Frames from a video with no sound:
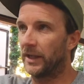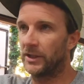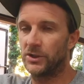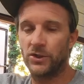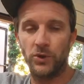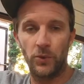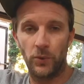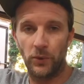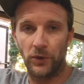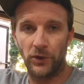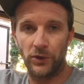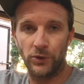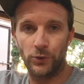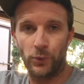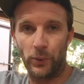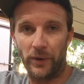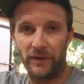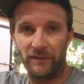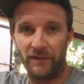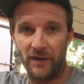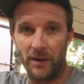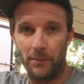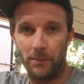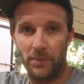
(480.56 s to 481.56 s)
like
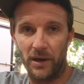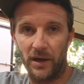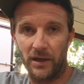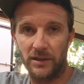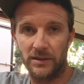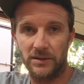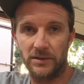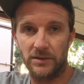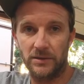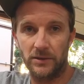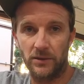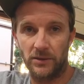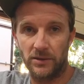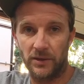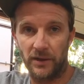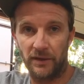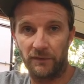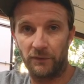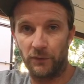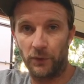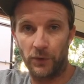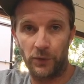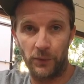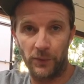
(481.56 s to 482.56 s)
$225 or
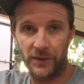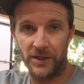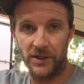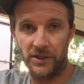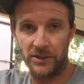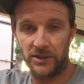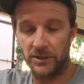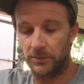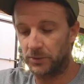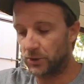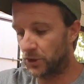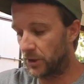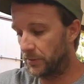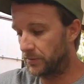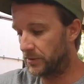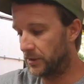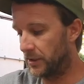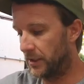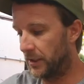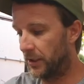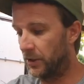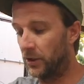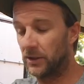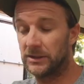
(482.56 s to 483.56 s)
something for a 3-year
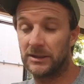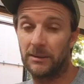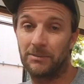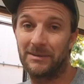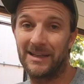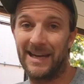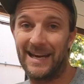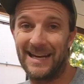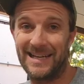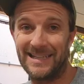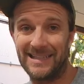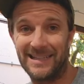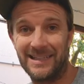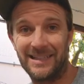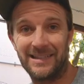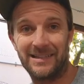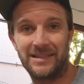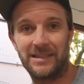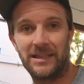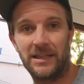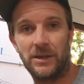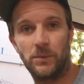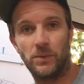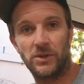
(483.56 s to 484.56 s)
subscription. It hooks up to
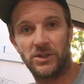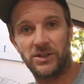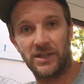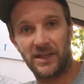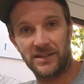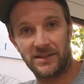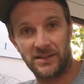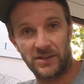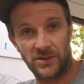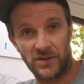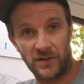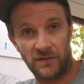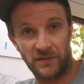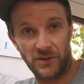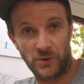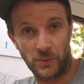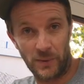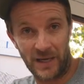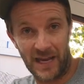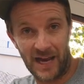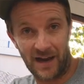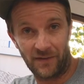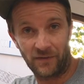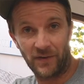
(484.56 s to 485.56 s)
AT&T, which that's the service
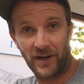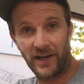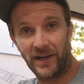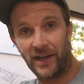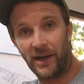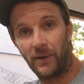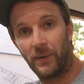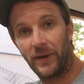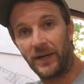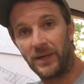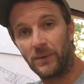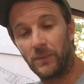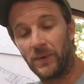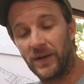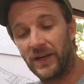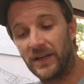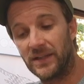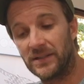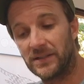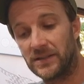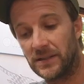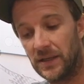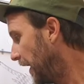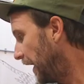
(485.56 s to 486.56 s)
we have right now
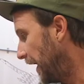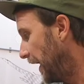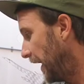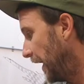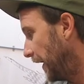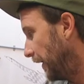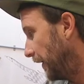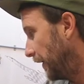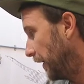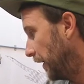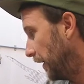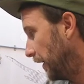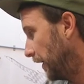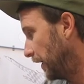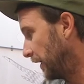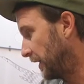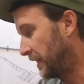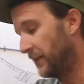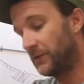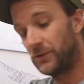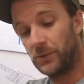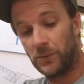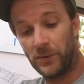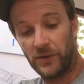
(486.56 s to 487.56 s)
anyways, and
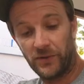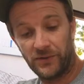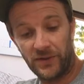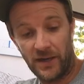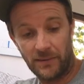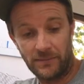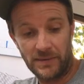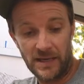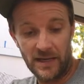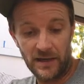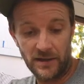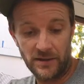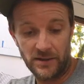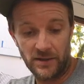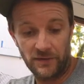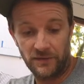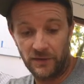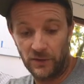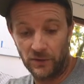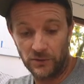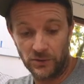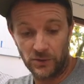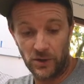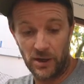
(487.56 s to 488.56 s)
gives you real-time data to your
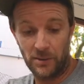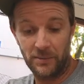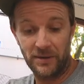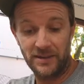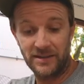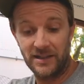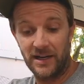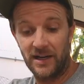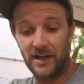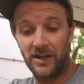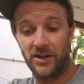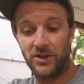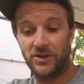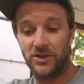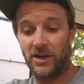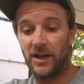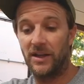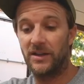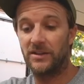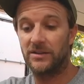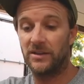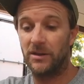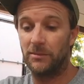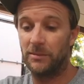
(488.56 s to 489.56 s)
phone. So I'm excited to
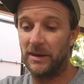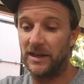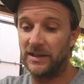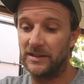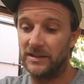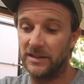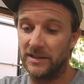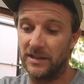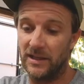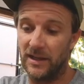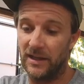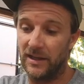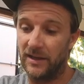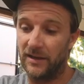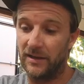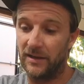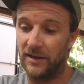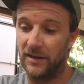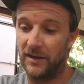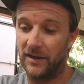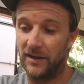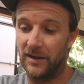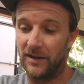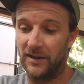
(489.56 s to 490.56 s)
try this on Macey, and
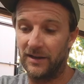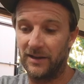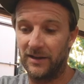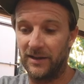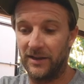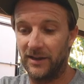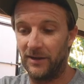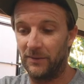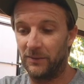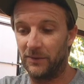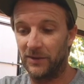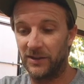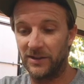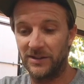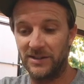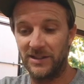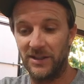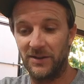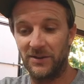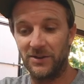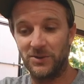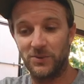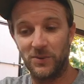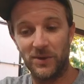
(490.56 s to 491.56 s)
we're gonna
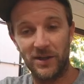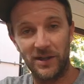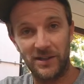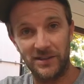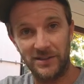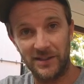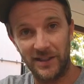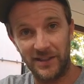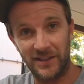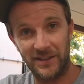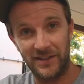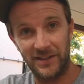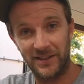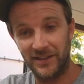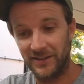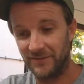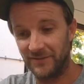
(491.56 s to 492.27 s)
see how this works. Like,